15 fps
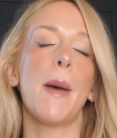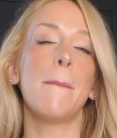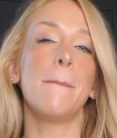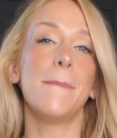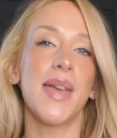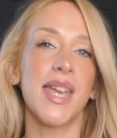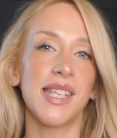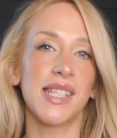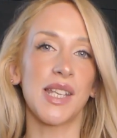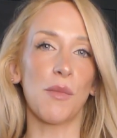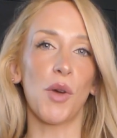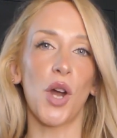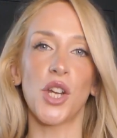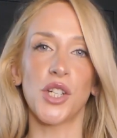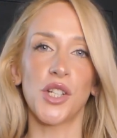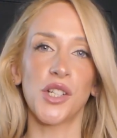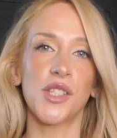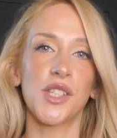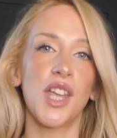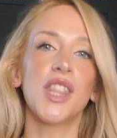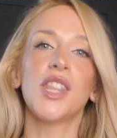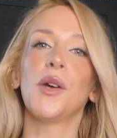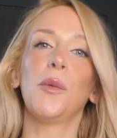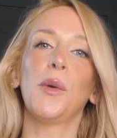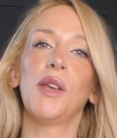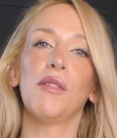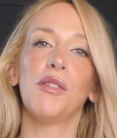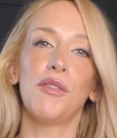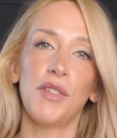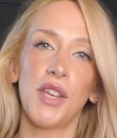amazing products that we
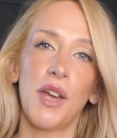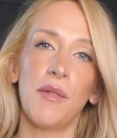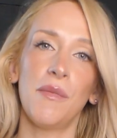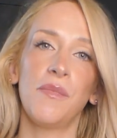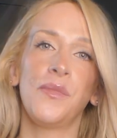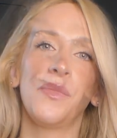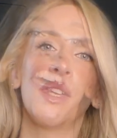review.